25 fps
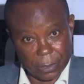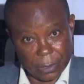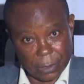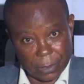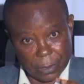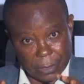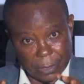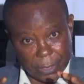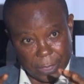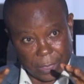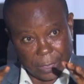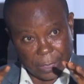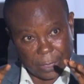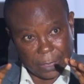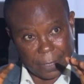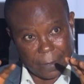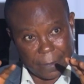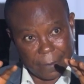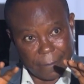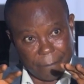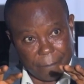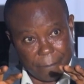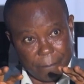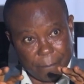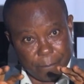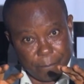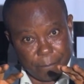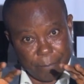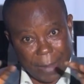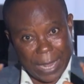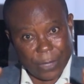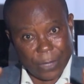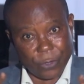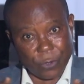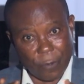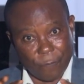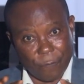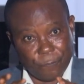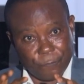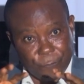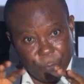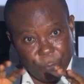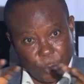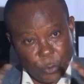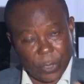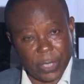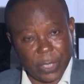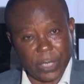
this band of few